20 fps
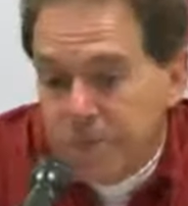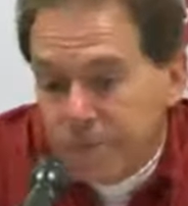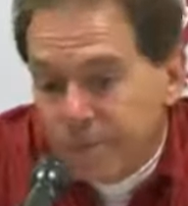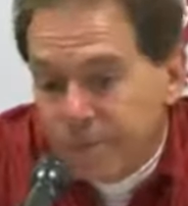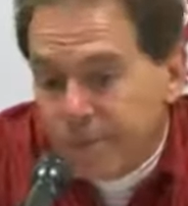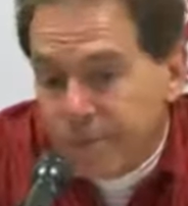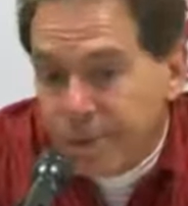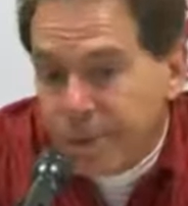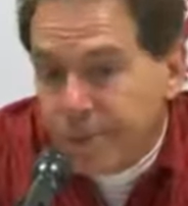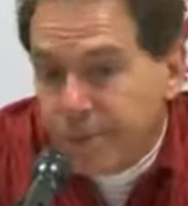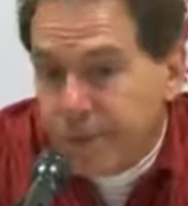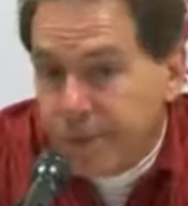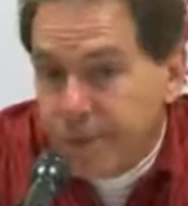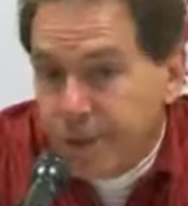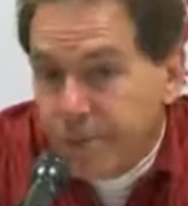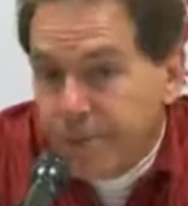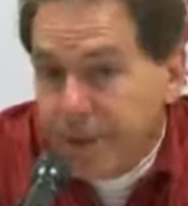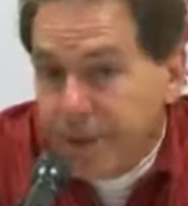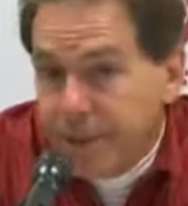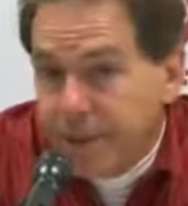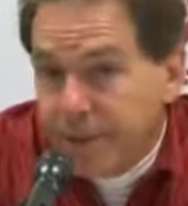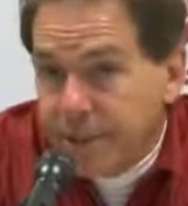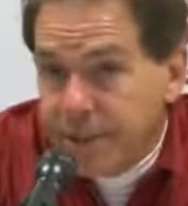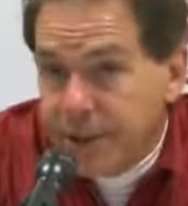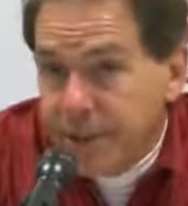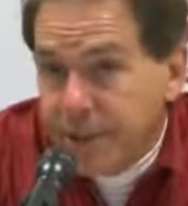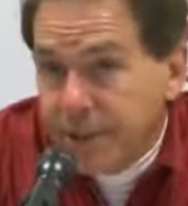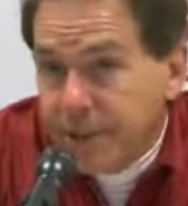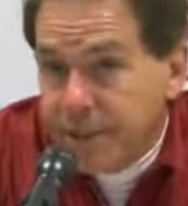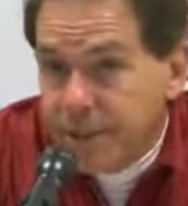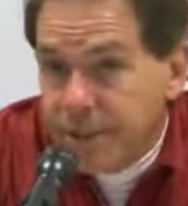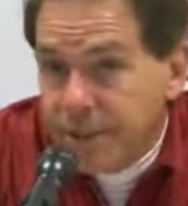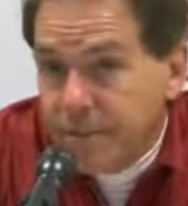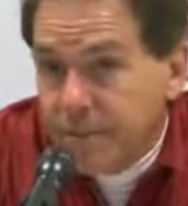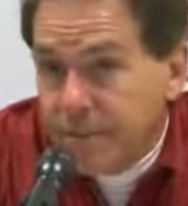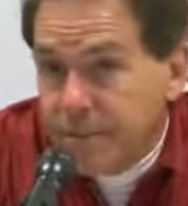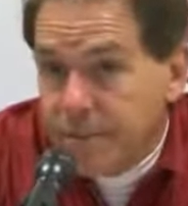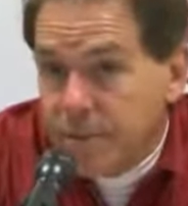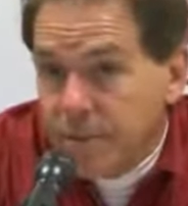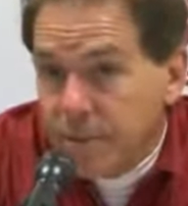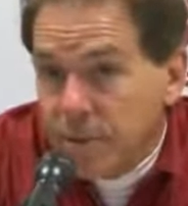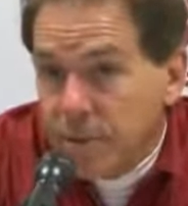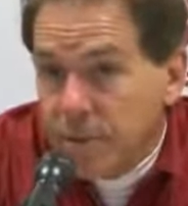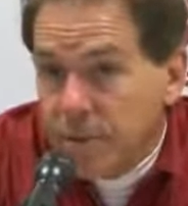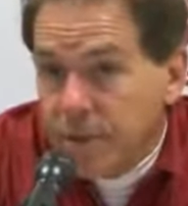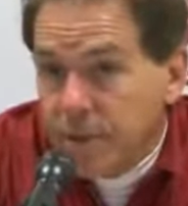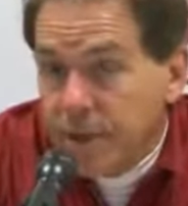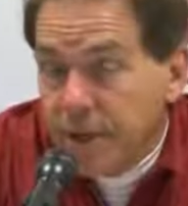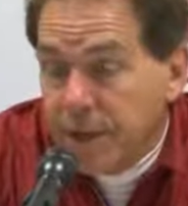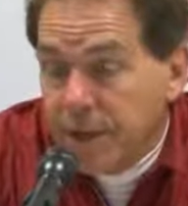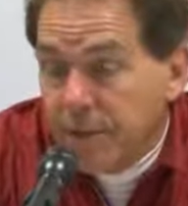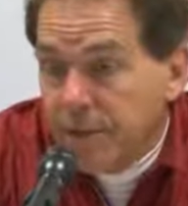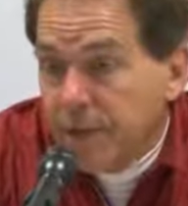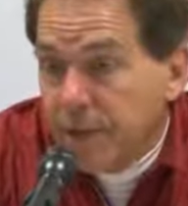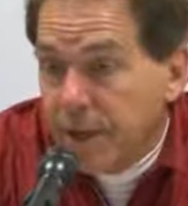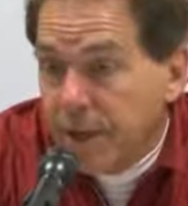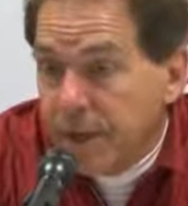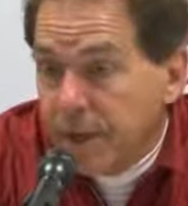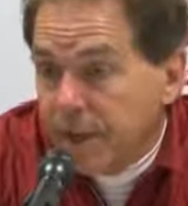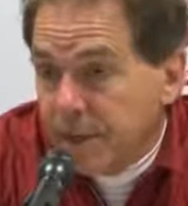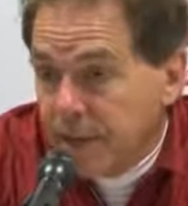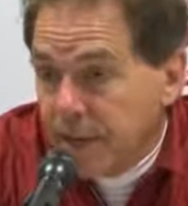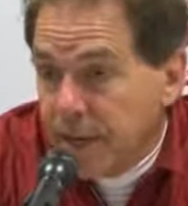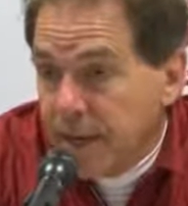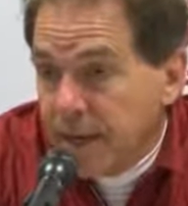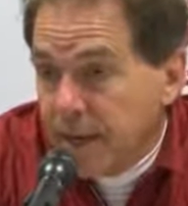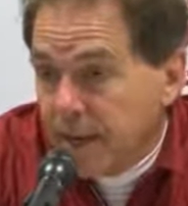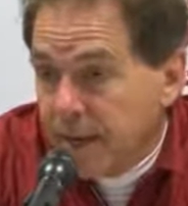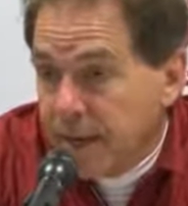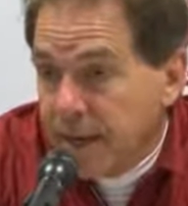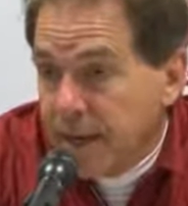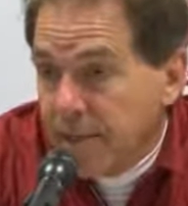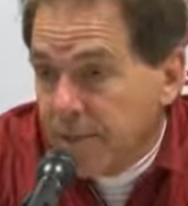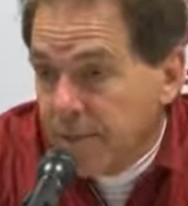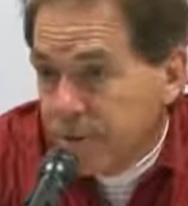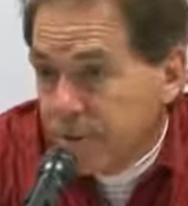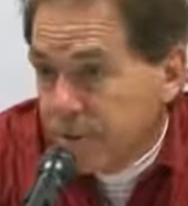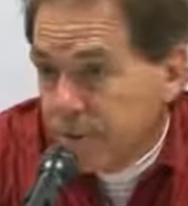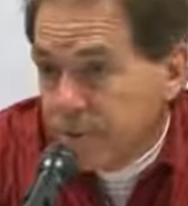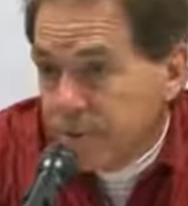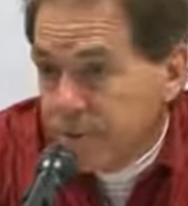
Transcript: we, we could have made a change and, you know, did a different kind of silent count, which